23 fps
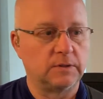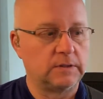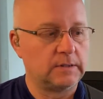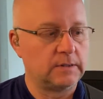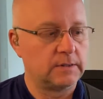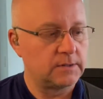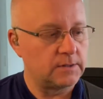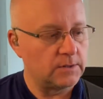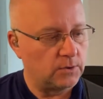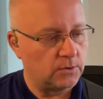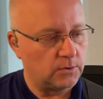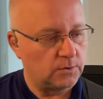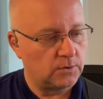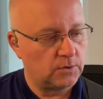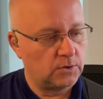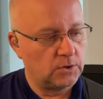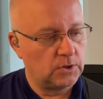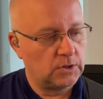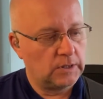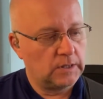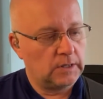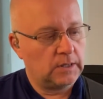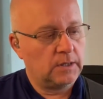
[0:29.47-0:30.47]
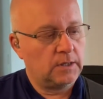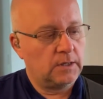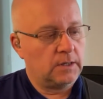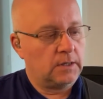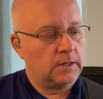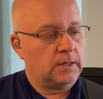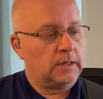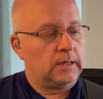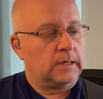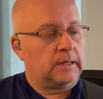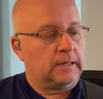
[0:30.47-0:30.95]
So
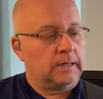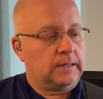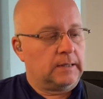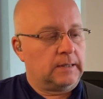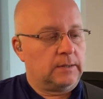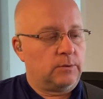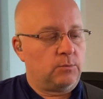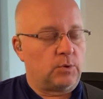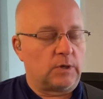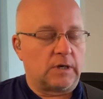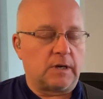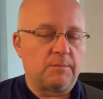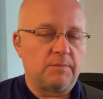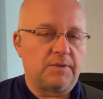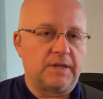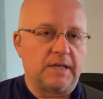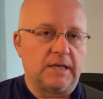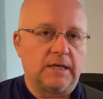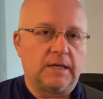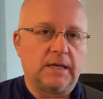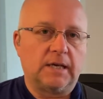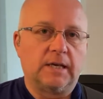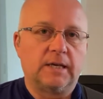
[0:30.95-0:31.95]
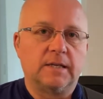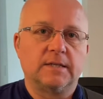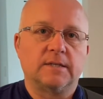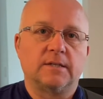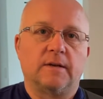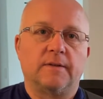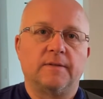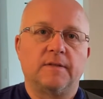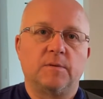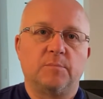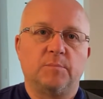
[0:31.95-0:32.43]
what I'm thinking is
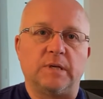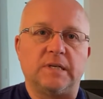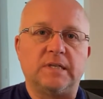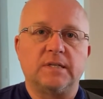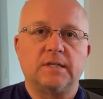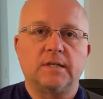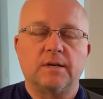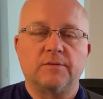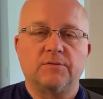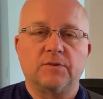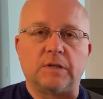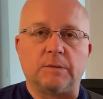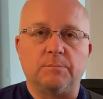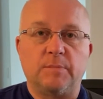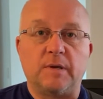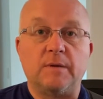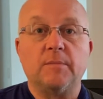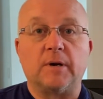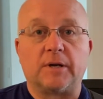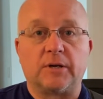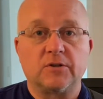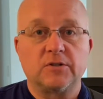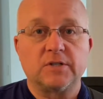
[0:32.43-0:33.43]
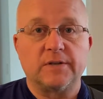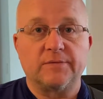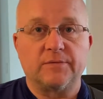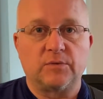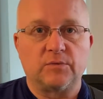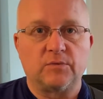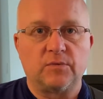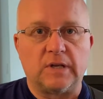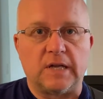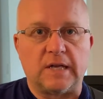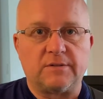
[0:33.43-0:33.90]
on the B minor
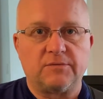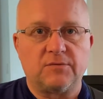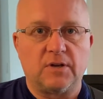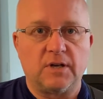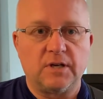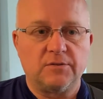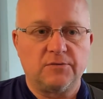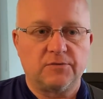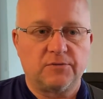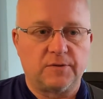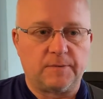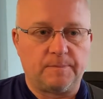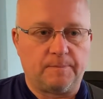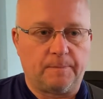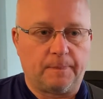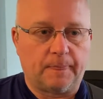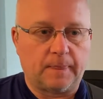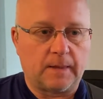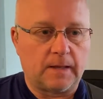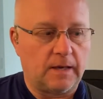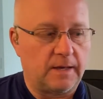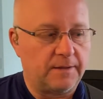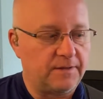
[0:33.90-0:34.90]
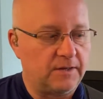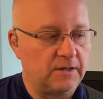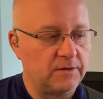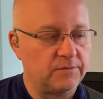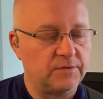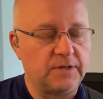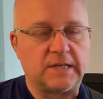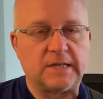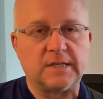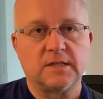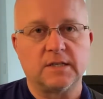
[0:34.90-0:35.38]
7 flat 5, I think of
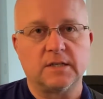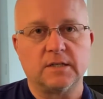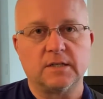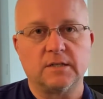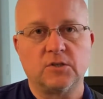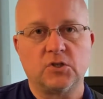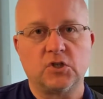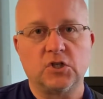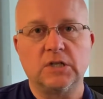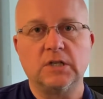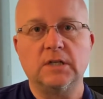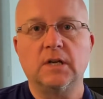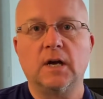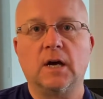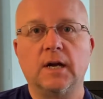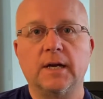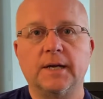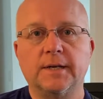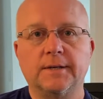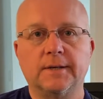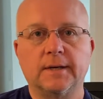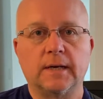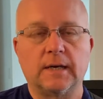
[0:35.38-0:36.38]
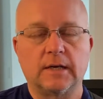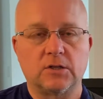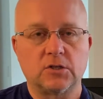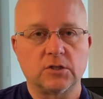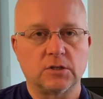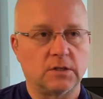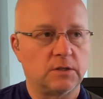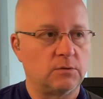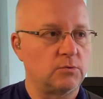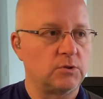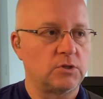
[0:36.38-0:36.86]
it as a G9
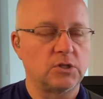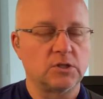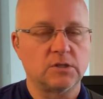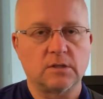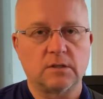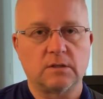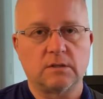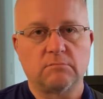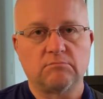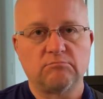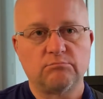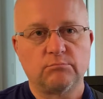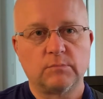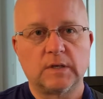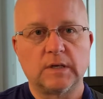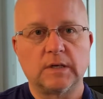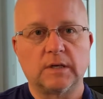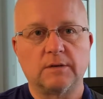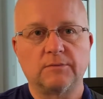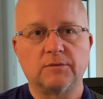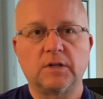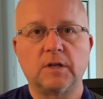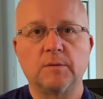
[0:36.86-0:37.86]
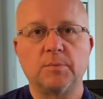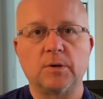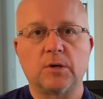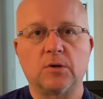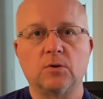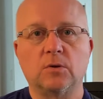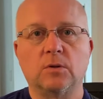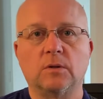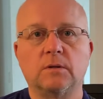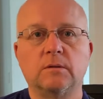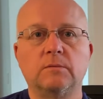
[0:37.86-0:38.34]
actually, which is a kind of
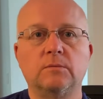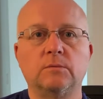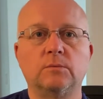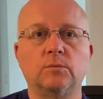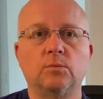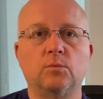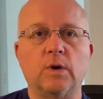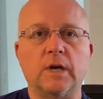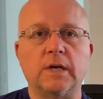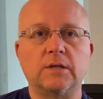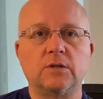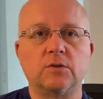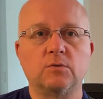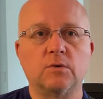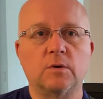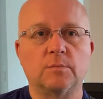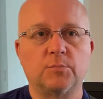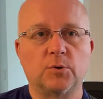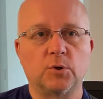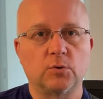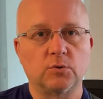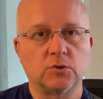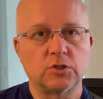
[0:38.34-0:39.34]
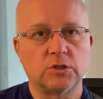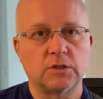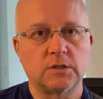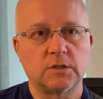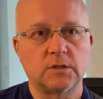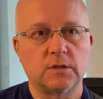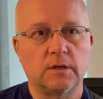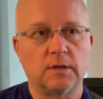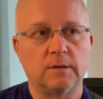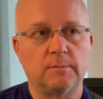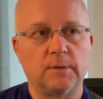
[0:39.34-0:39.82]
typical way to approach
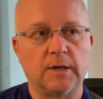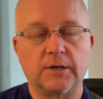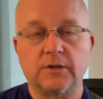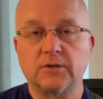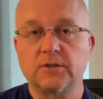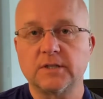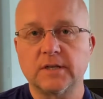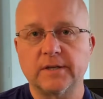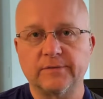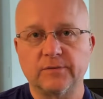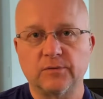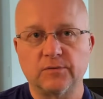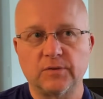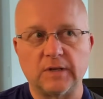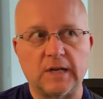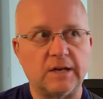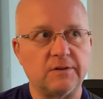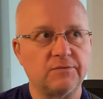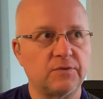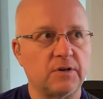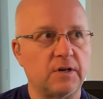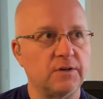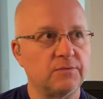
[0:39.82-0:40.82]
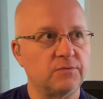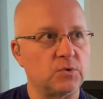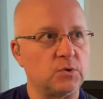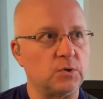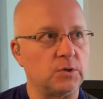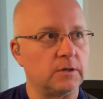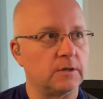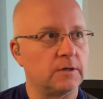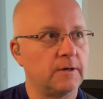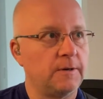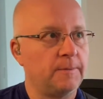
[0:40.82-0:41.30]
a minor 7 flat 5
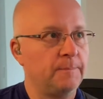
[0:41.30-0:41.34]
chord.